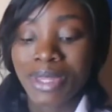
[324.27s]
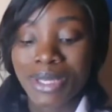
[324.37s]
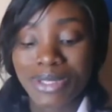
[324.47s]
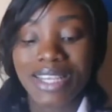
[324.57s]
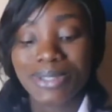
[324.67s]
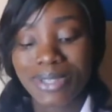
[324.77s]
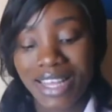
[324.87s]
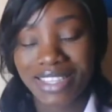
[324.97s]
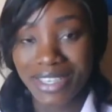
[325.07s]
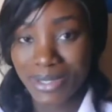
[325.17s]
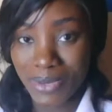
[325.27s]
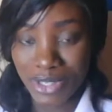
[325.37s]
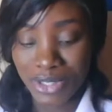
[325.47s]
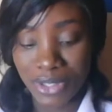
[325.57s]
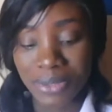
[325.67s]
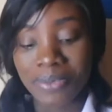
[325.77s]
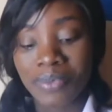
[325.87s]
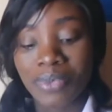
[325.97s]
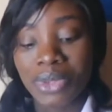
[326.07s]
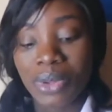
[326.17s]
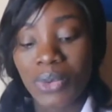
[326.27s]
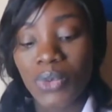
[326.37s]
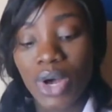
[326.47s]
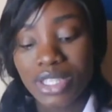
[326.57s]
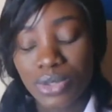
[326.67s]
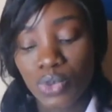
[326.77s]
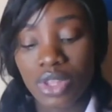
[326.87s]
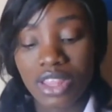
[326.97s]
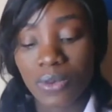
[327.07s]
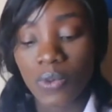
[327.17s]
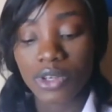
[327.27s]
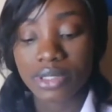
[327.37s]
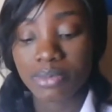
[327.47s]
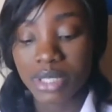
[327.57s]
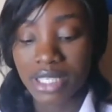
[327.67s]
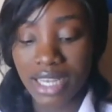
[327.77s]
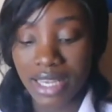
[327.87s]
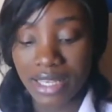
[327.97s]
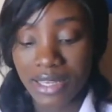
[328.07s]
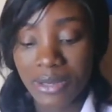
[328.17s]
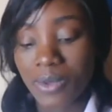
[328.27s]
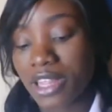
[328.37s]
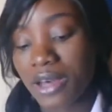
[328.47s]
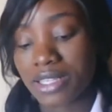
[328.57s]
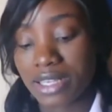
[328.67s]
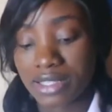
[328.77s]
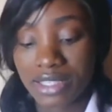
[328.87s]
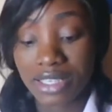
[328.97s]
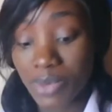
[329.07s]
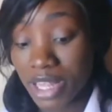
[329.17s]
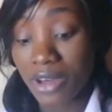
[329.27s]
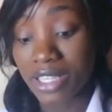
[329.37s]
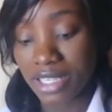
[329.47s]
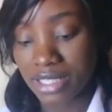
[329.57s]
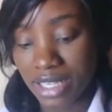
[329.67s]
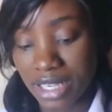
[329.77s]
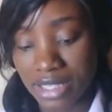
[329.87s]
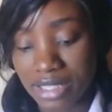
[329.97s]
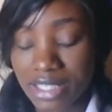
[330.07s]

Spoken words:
So let's look at the next question. What would the world be like without the internet?